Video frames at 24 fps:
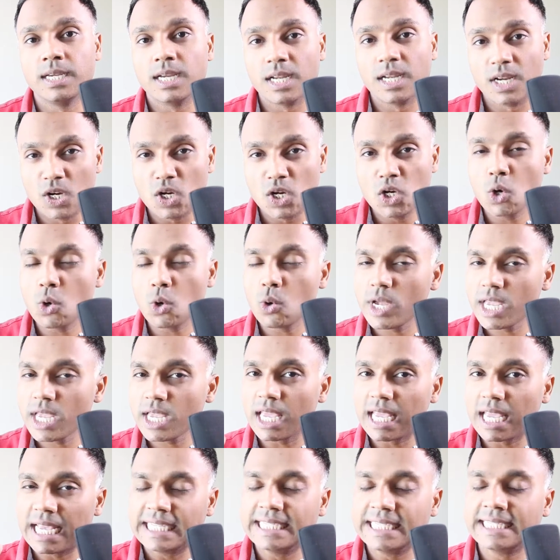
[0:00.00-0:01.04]
Knowing
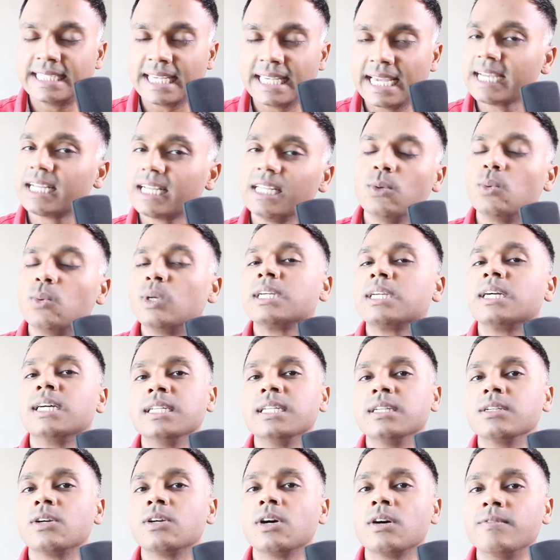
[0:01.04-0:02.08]
exactly what kind of
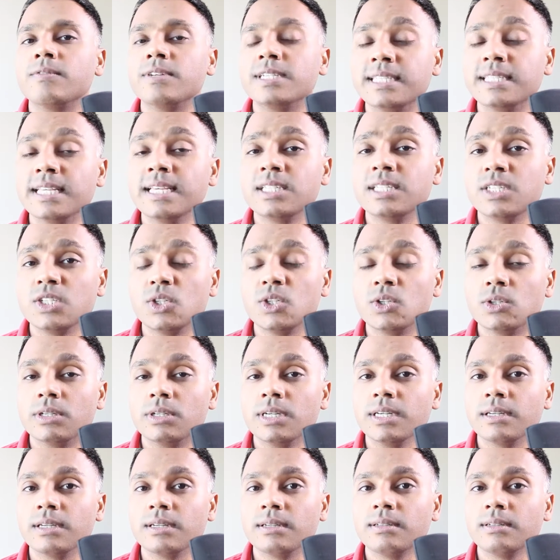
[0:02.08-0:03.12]
conversation you're
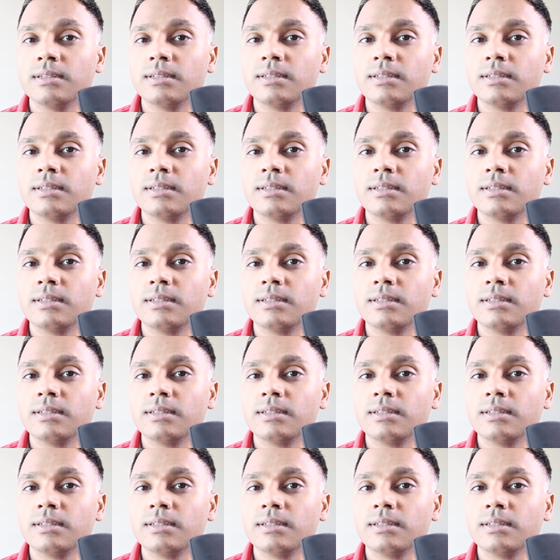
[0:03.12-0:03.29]
in